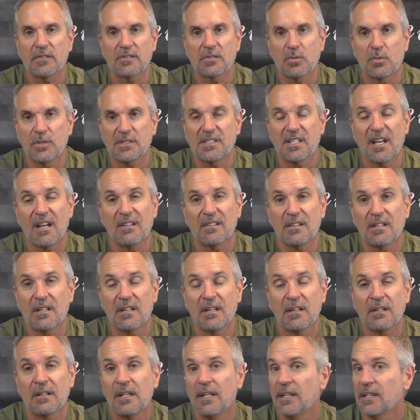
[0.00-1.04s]
So what's out
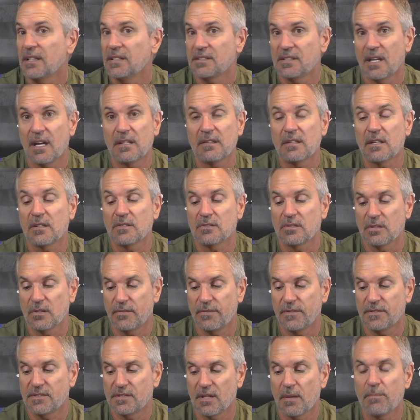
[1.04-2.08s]
there is out there. So if
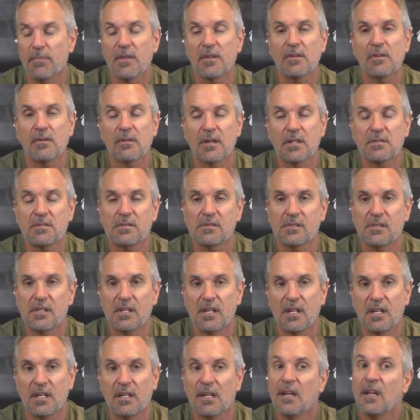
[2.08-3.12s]
it's something you're interested
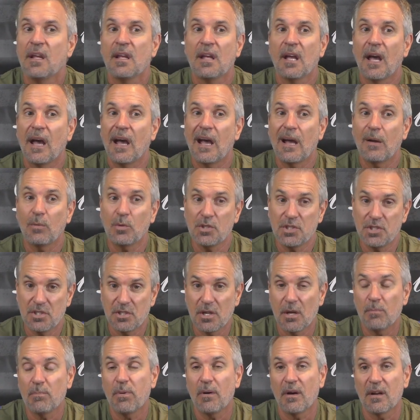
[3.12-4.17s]
in, I would
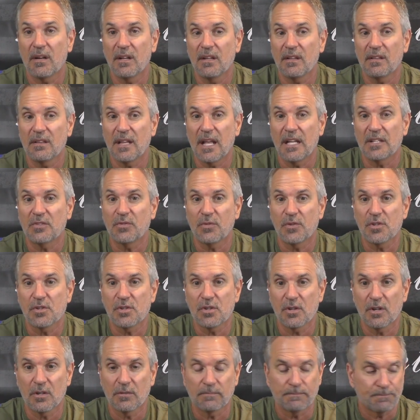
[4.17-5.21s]
jump on it, that's for
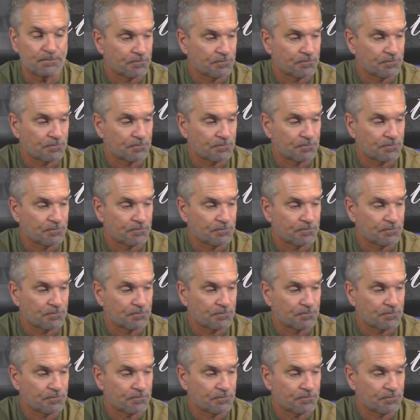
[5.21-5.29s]
sure.